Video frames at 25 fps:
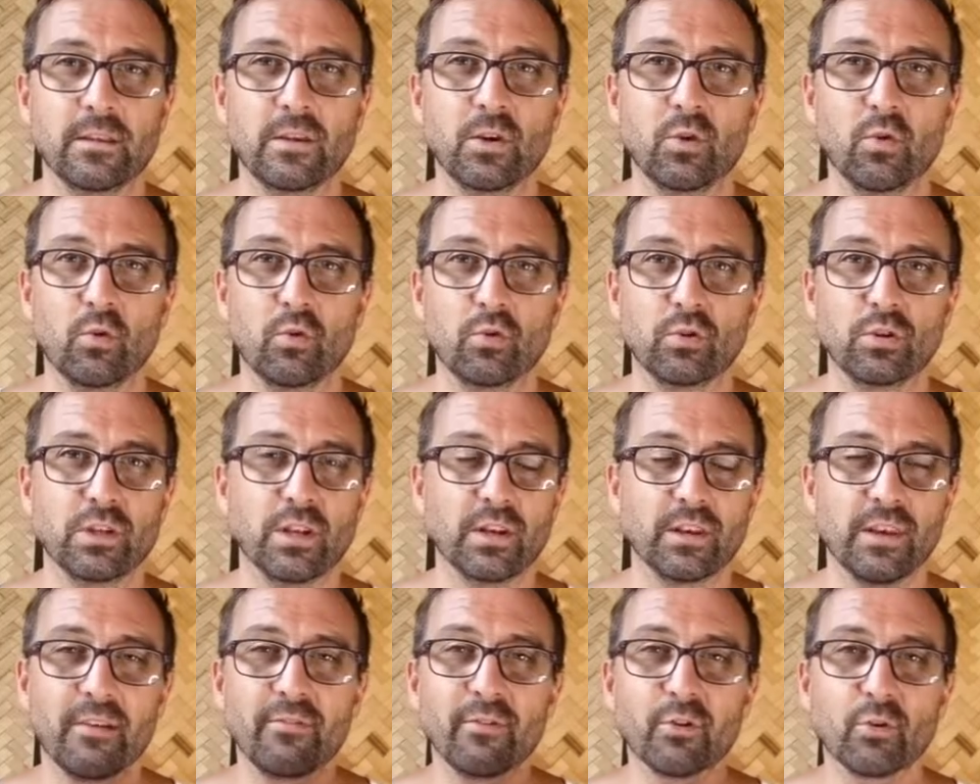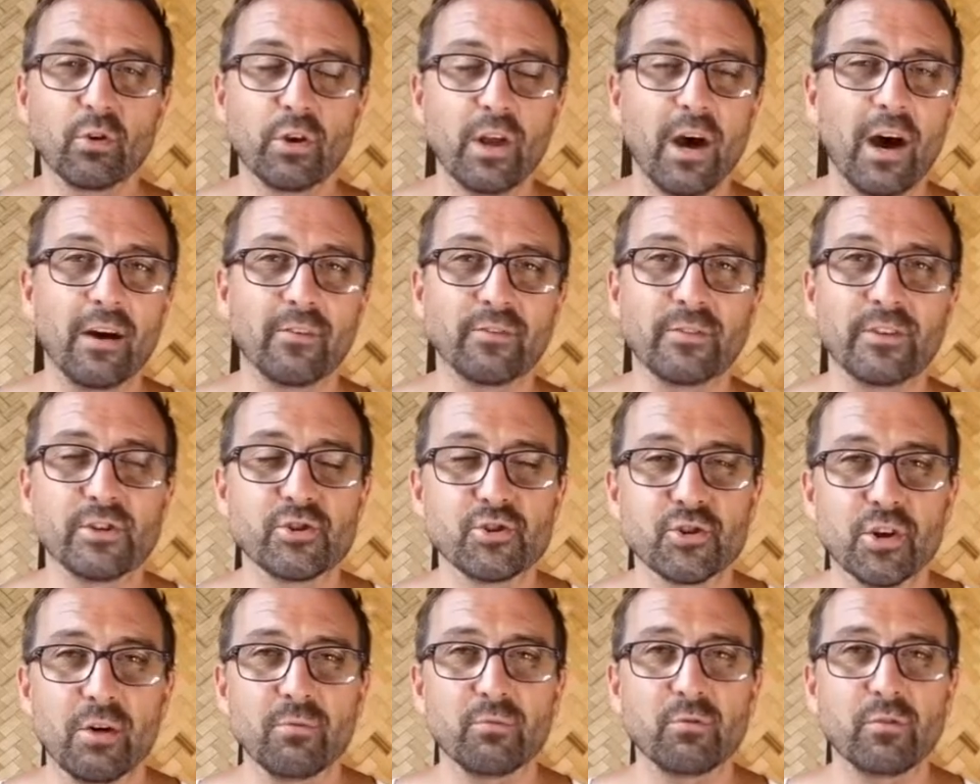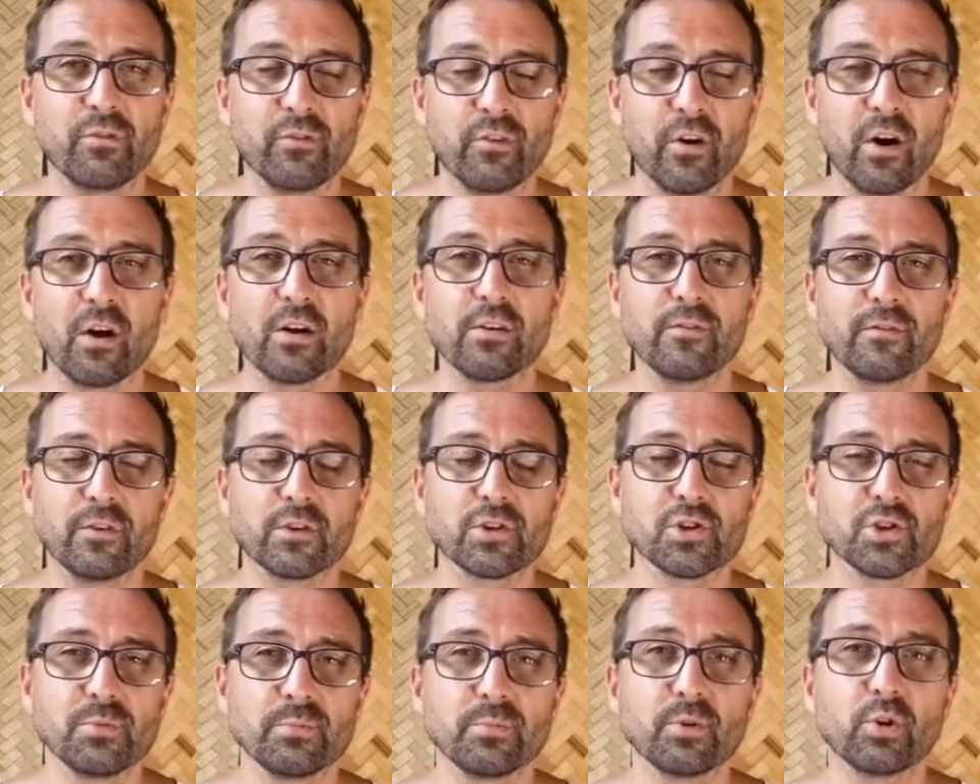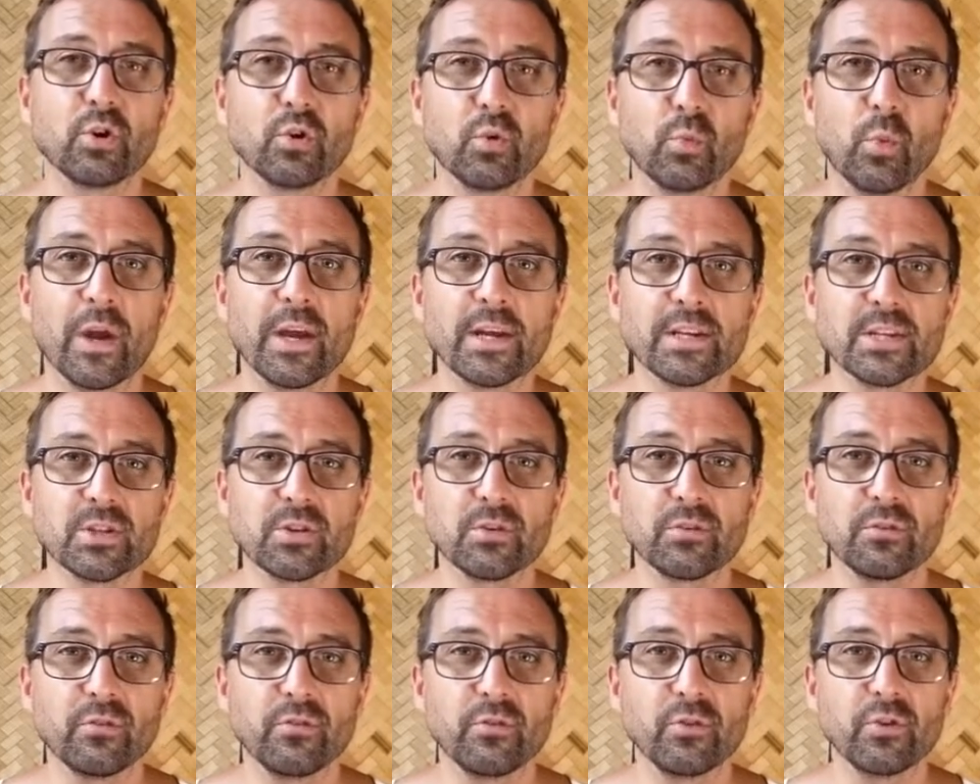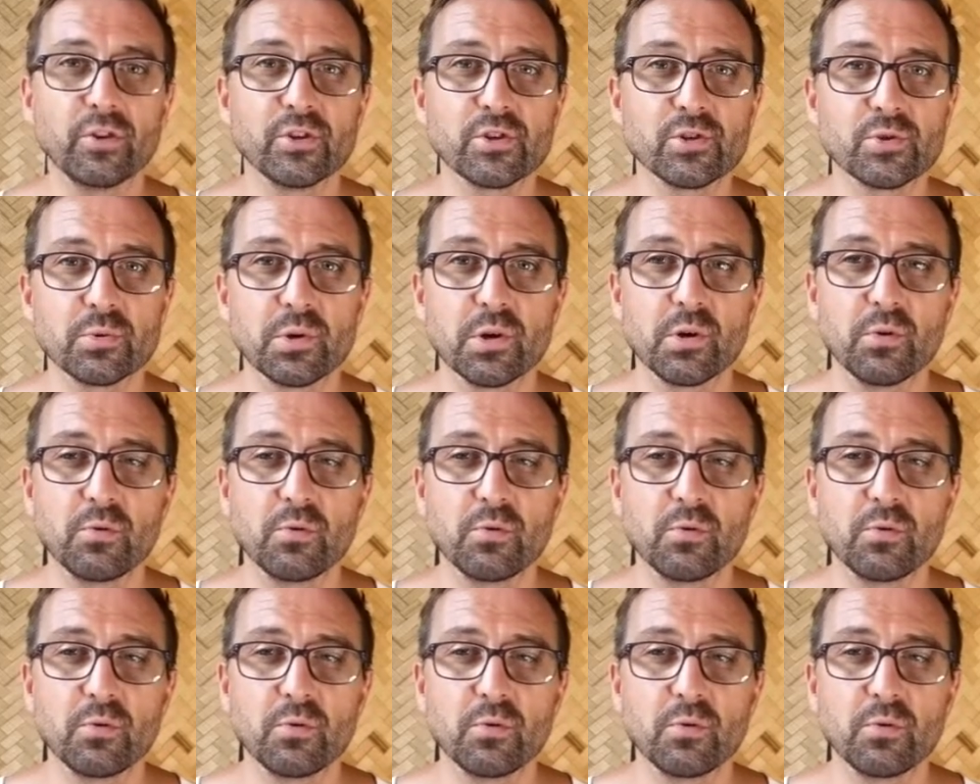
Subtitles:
you know, you're never going to have to travel far for some good western food as